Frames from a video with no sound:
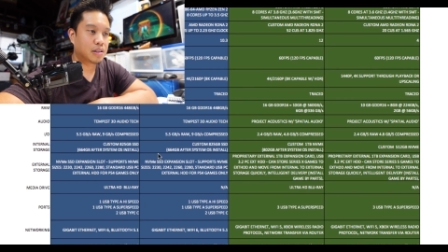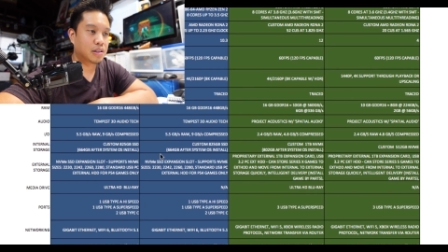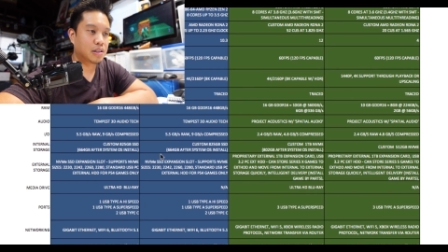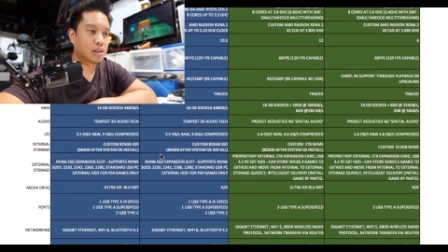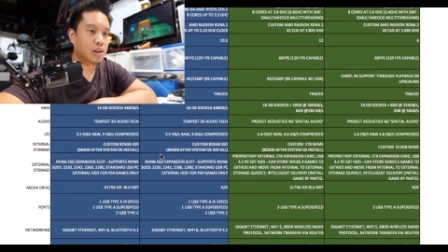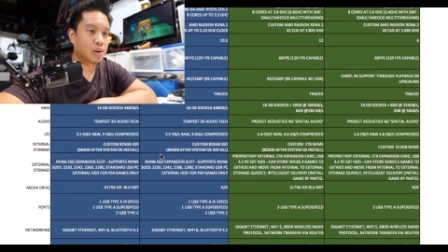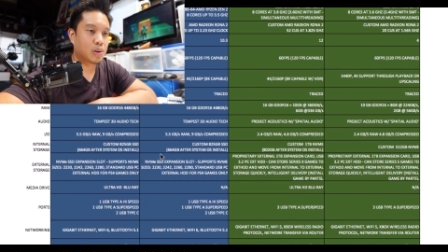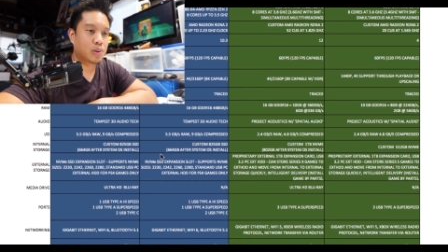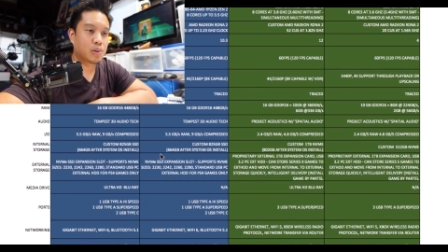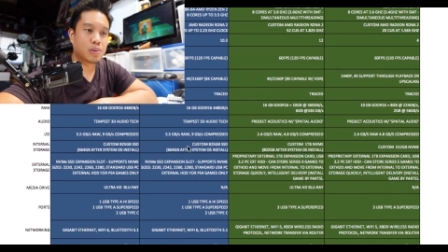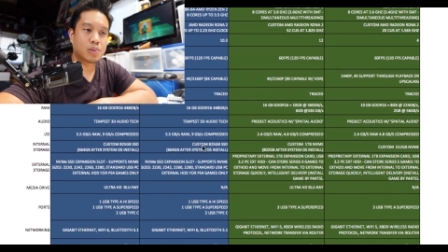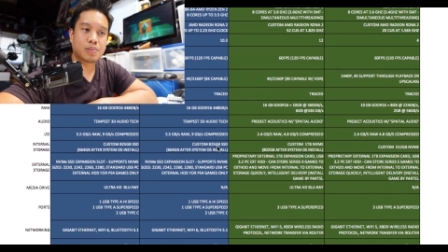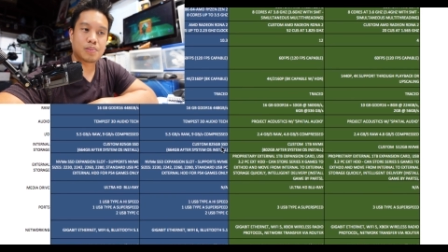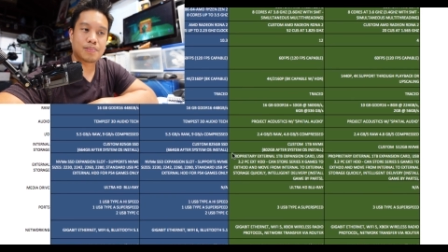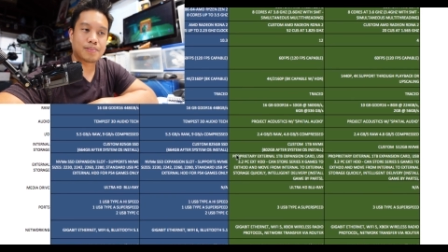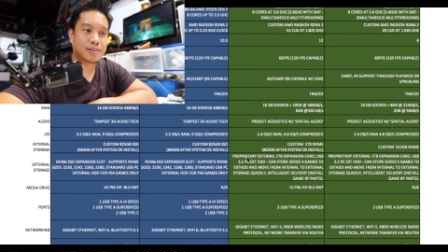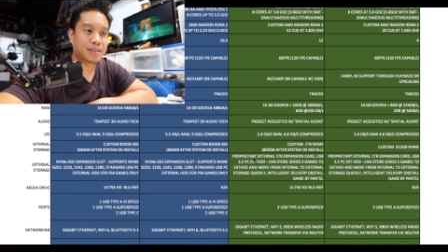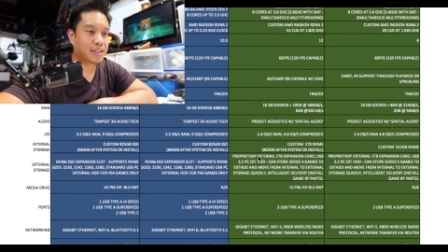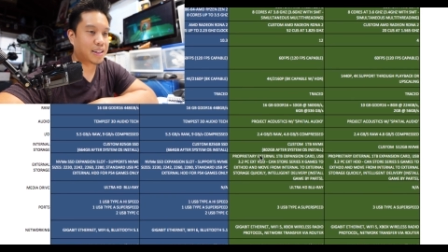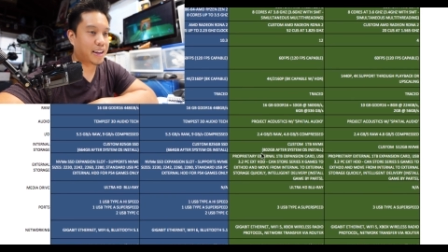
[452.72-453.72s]

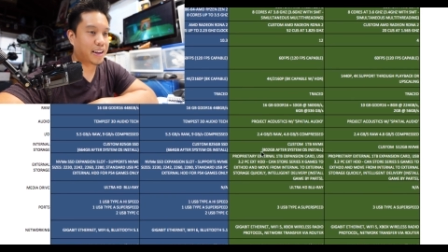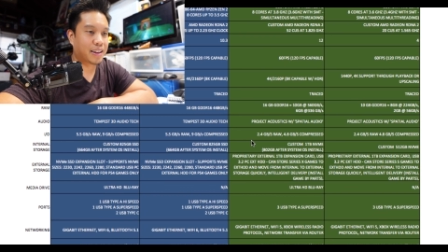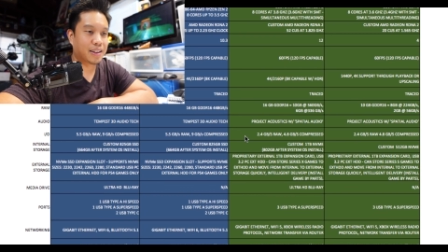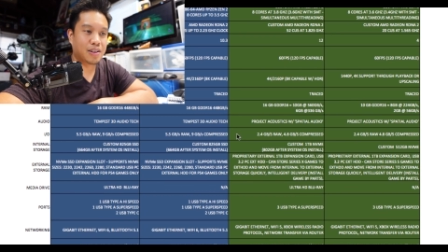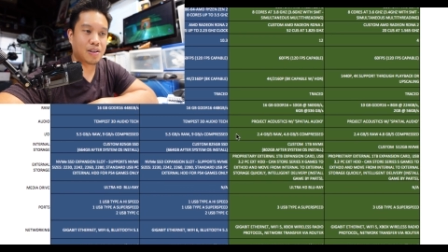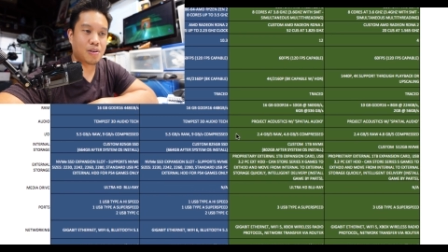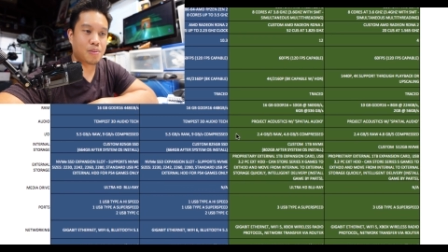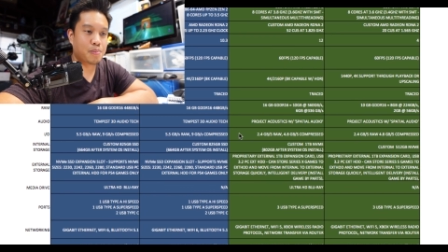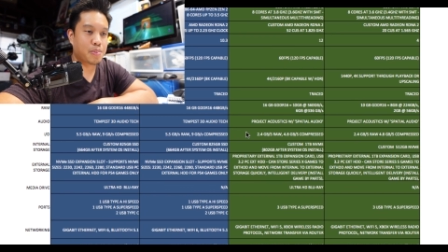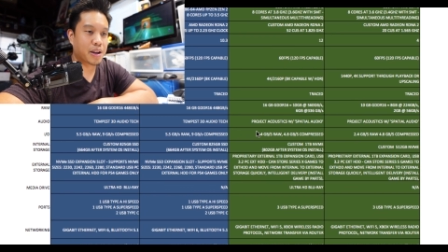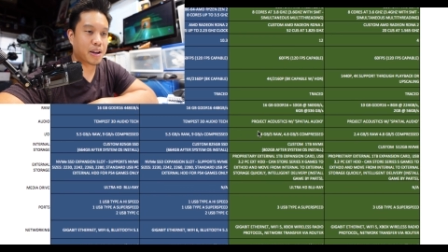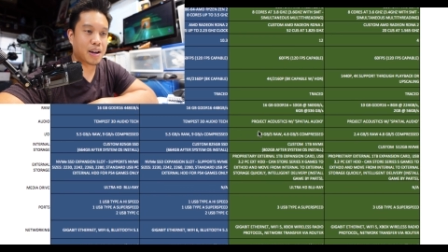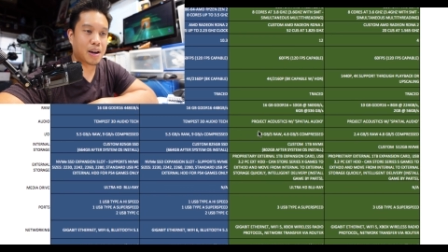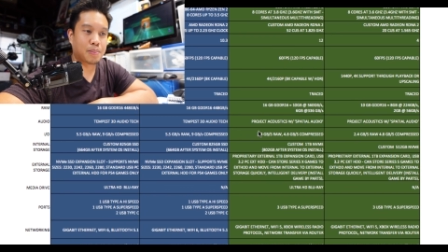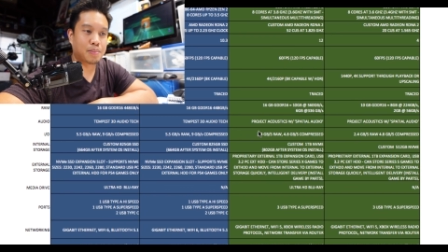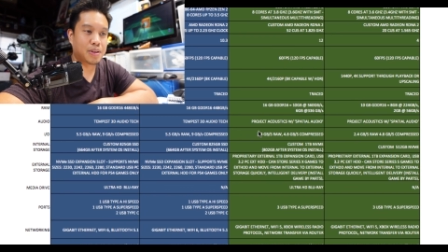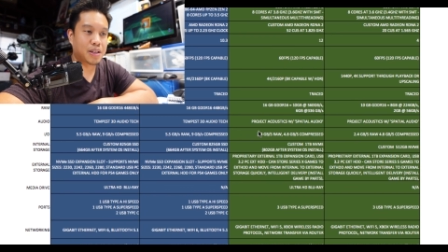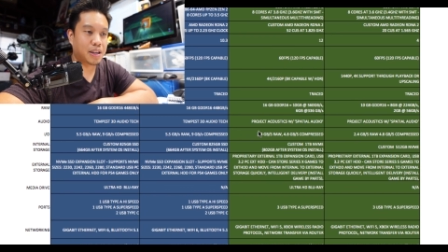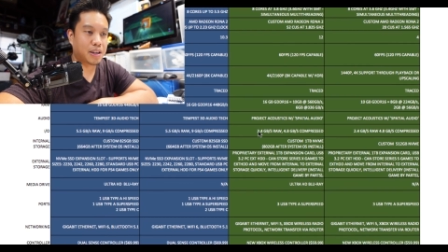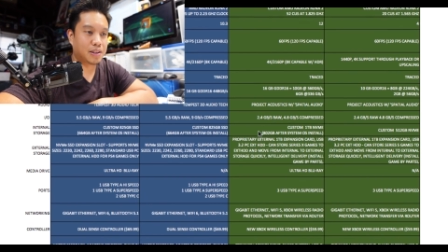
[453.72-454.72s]
big
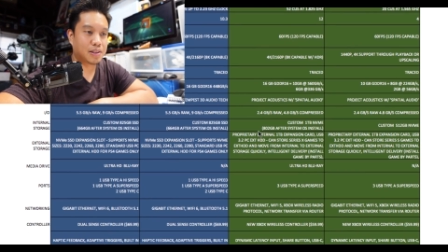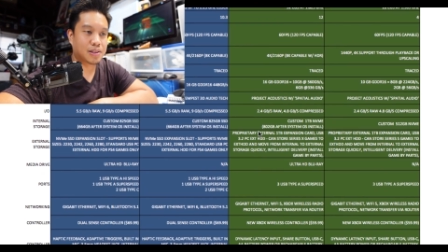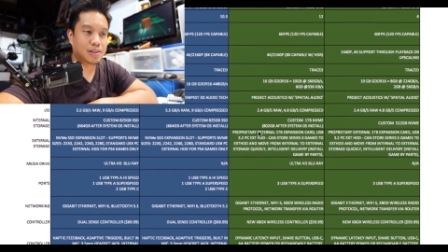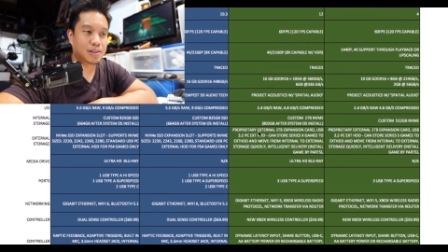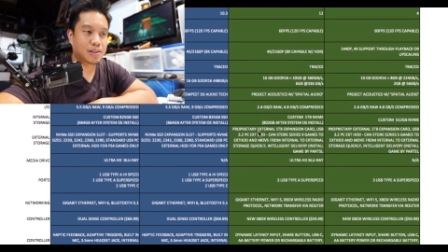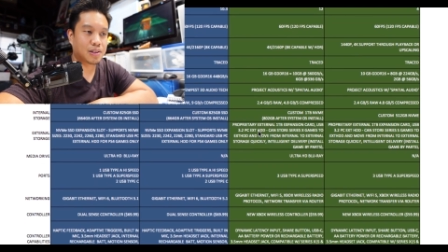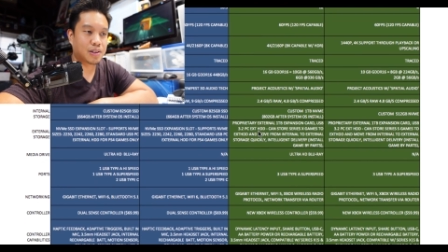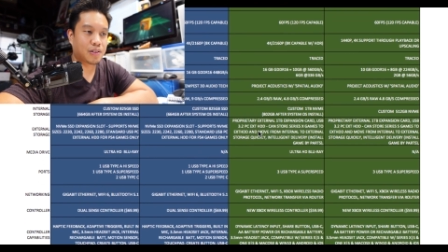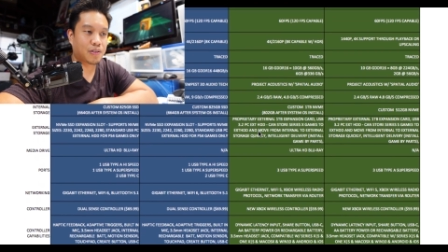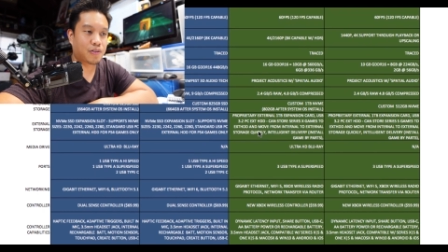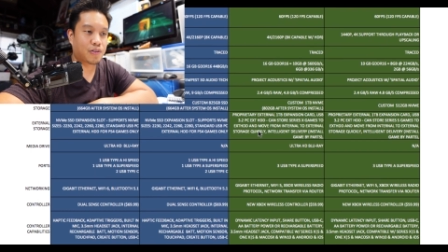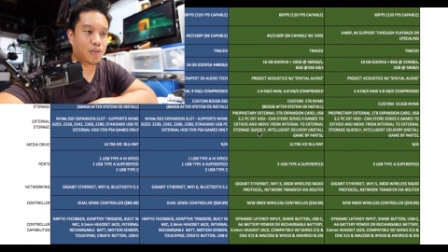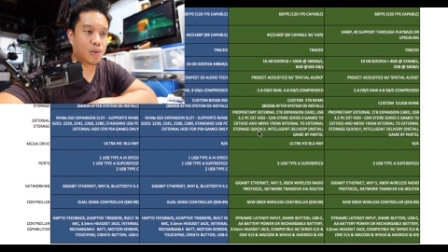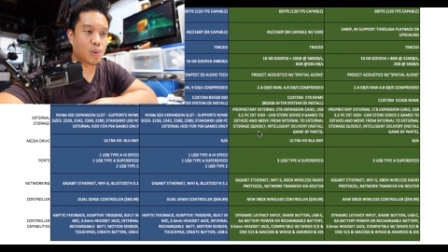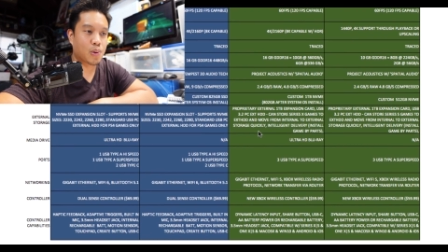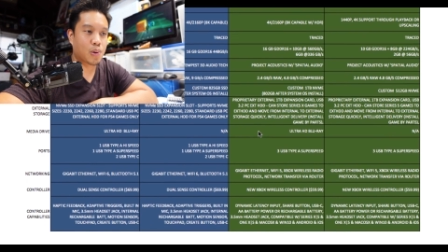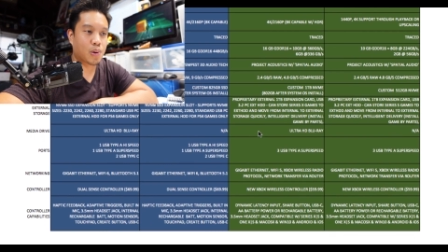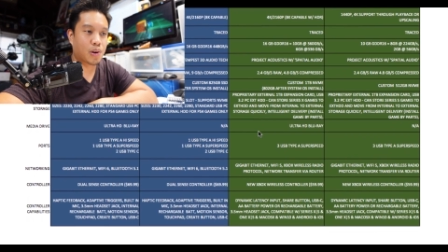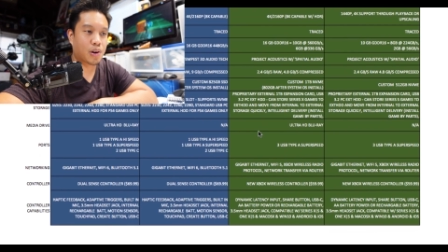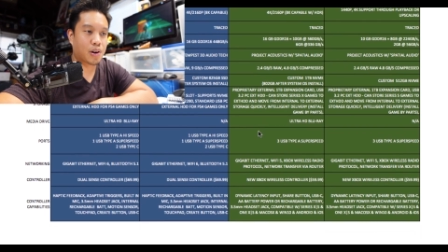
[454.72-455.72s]
updates
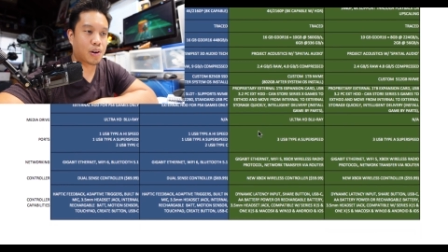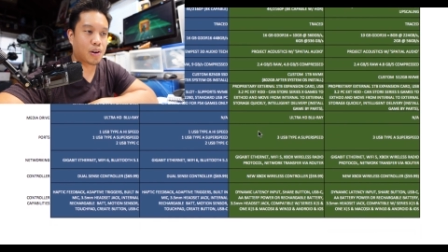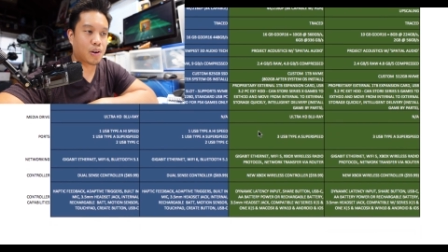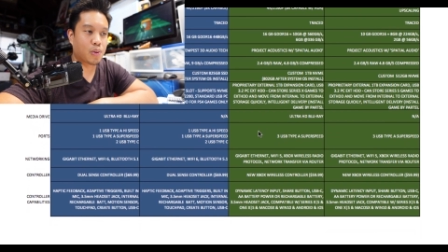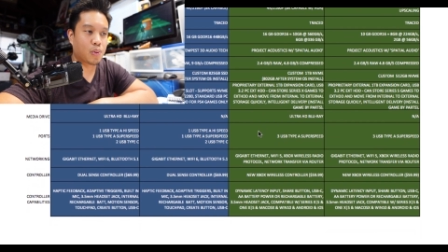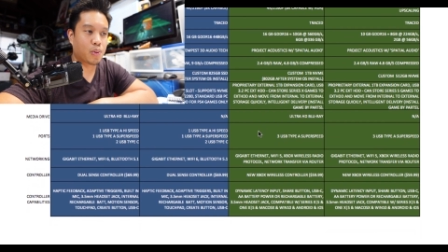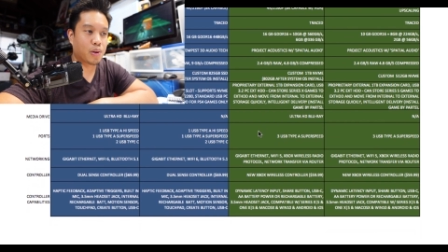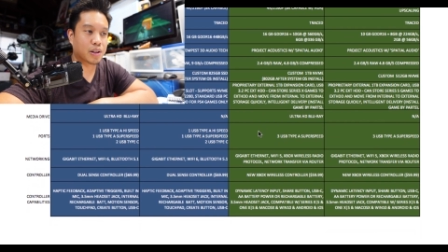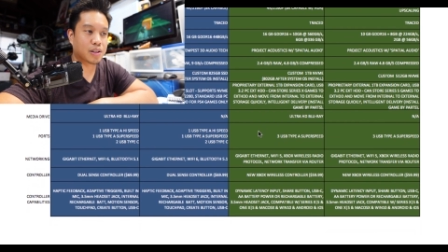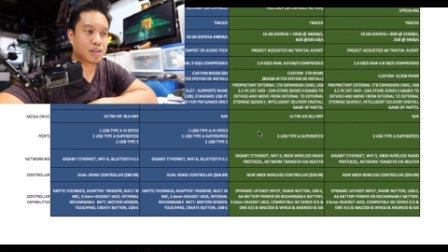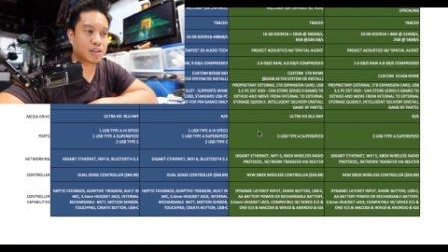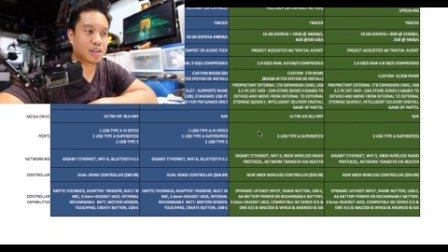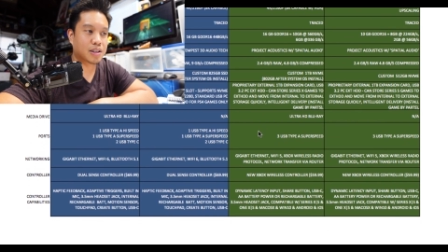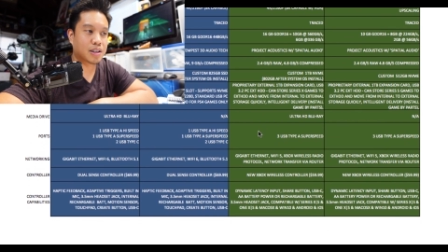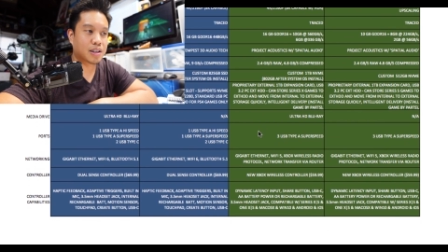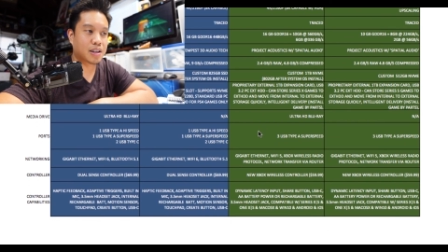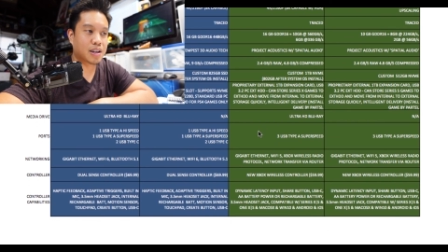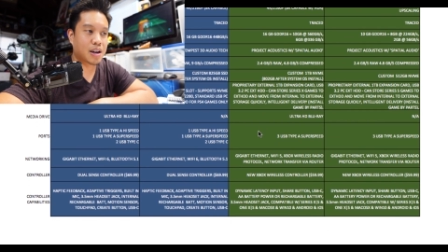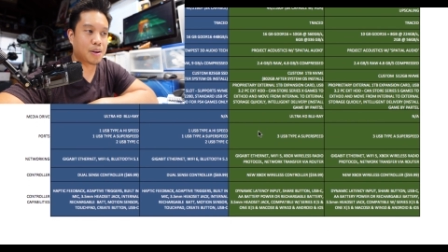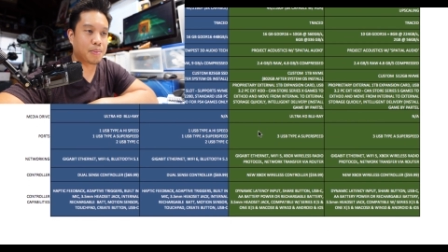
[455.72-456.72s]
for what's
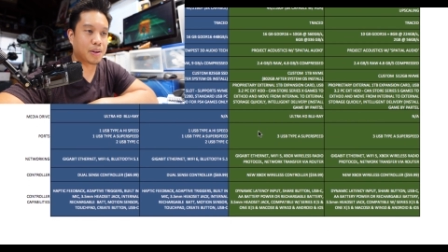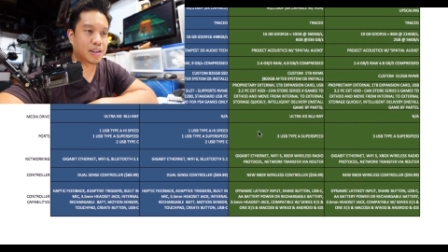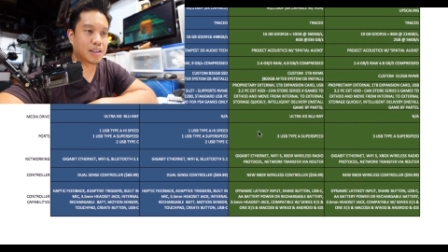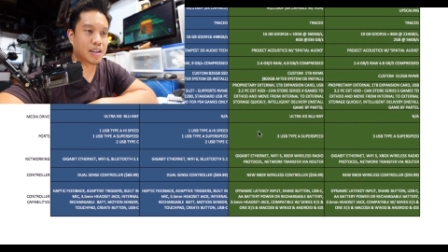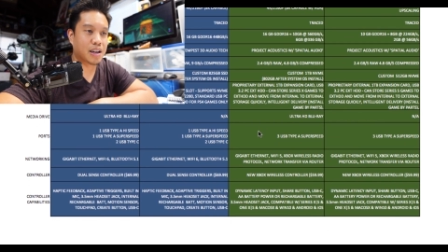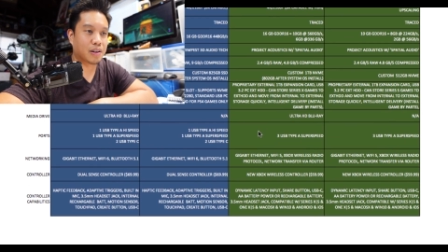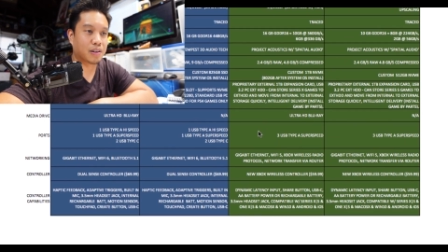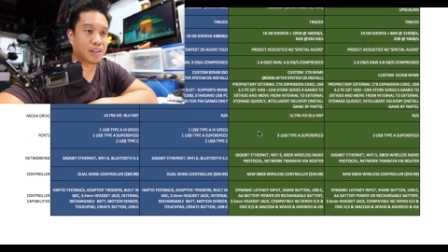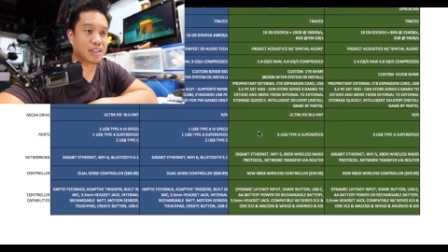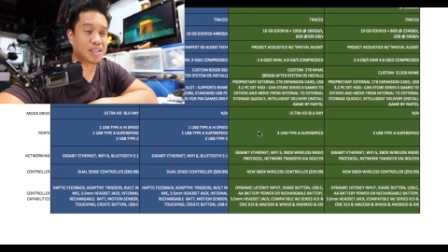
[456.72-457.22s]
coming down,